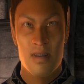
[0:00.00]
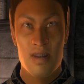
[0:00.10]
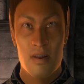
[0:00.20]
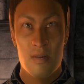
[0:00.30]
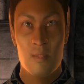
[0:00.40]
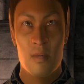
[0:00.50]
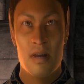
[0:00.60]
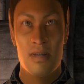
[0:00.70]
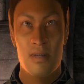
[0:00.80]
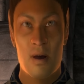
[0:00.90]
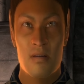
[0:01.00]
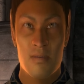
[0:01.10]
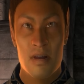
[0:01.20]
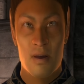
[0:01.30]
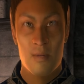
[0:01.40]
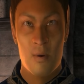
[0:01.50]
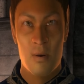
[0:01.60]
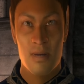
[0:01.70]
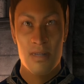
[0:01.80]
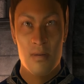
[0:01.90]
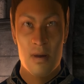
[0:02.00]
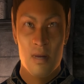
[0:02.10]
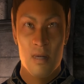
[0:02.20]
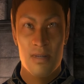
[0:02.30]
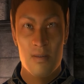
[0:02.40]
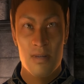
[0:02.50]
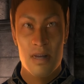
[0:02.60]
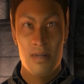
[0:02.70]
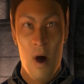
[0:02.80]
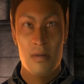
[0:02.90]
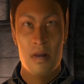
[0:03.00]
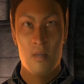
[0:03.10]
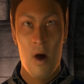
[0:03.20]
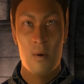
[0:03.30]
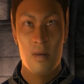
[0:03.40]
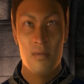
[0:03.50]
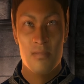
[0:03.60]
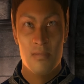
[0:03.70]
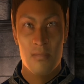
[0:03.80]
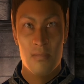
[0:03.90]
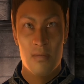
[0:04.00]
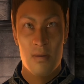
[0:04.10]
He threw his lover to the ground and turned his attention on me.